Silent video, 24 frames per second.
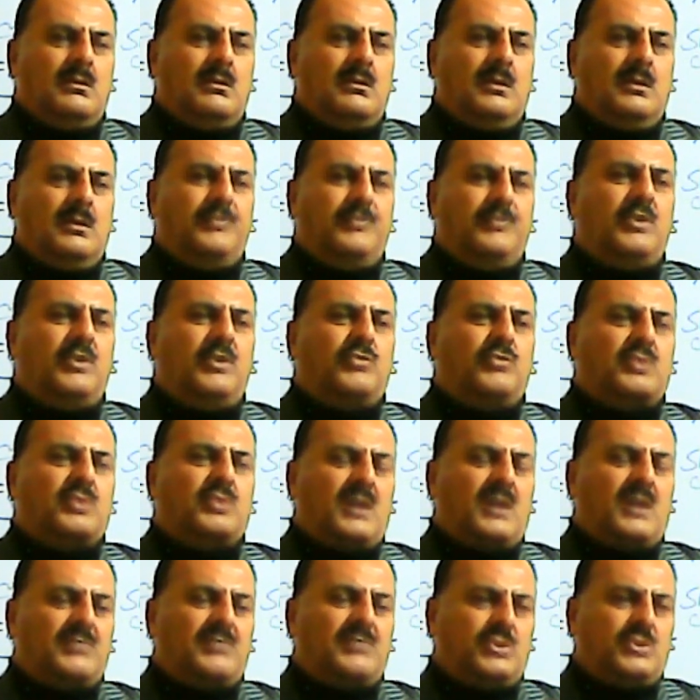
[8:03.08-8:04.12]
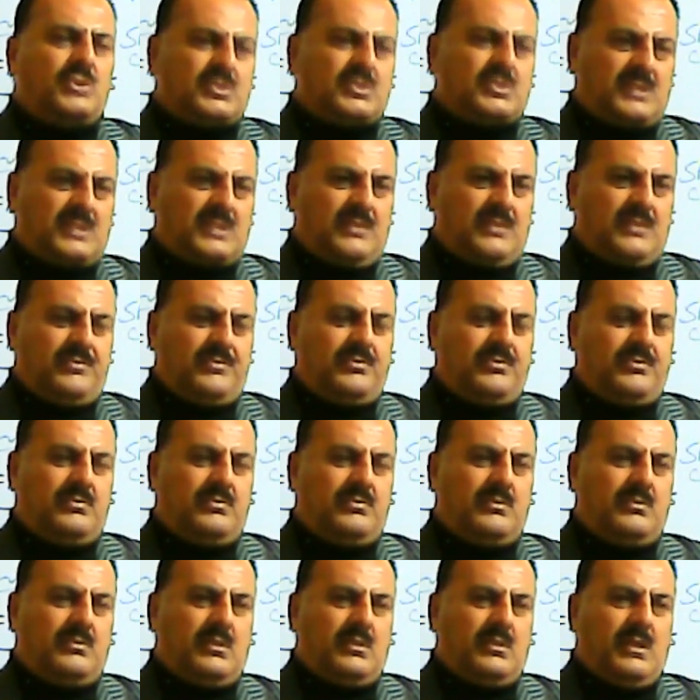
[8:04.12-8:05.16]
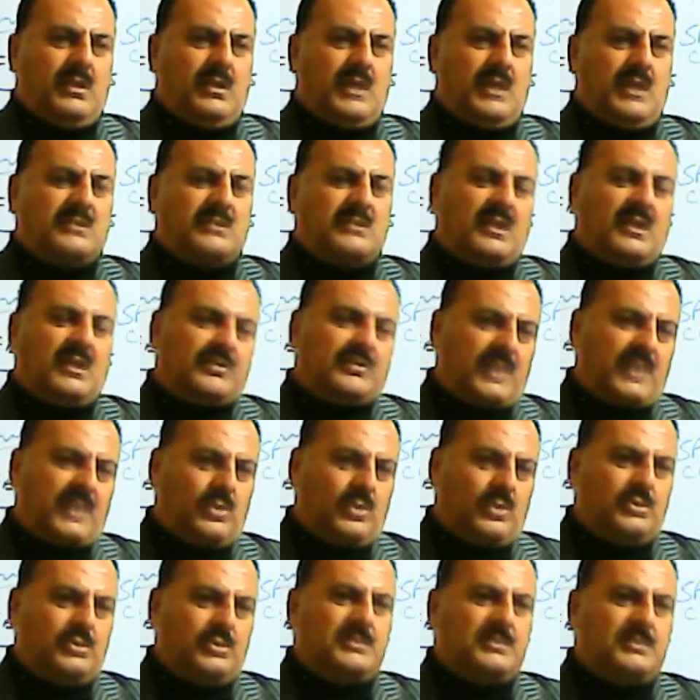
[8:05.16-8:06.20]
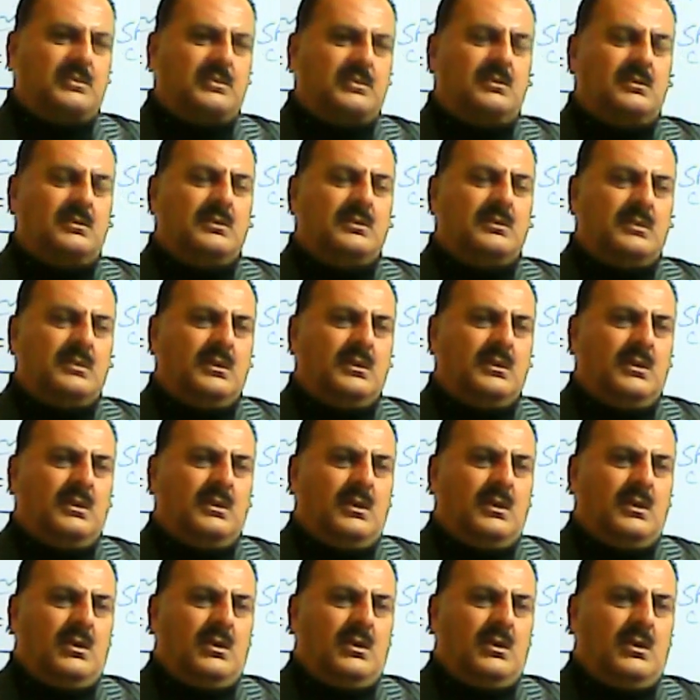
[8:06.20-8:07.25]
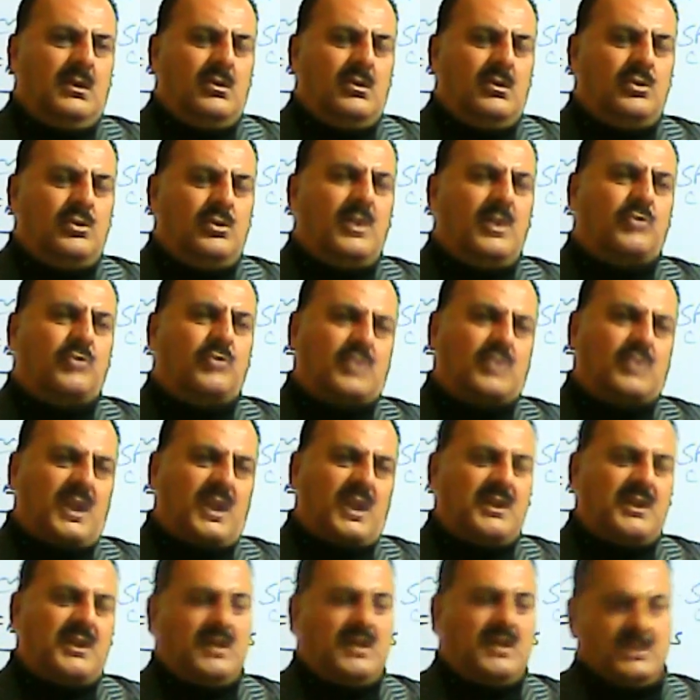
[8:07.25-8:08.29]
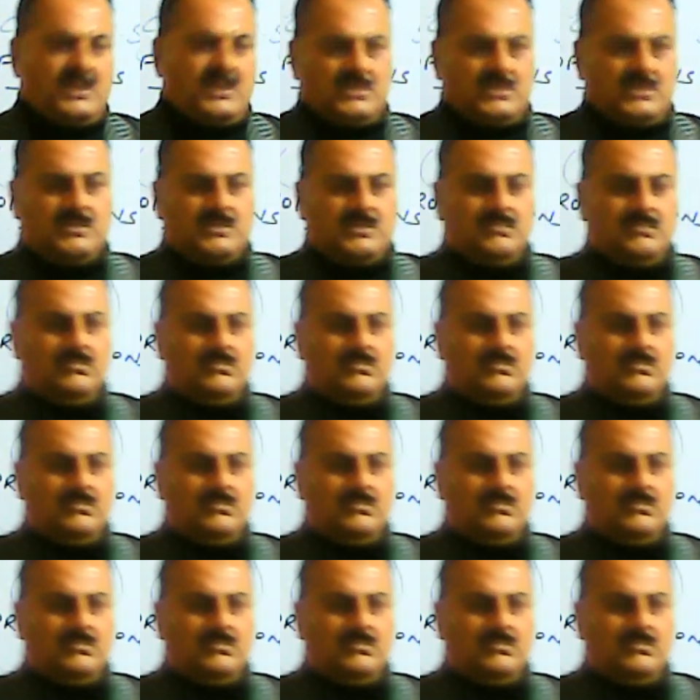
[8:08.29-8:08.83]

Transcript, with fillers: If you have to talk with yourself as class fellows, you have to talk in English.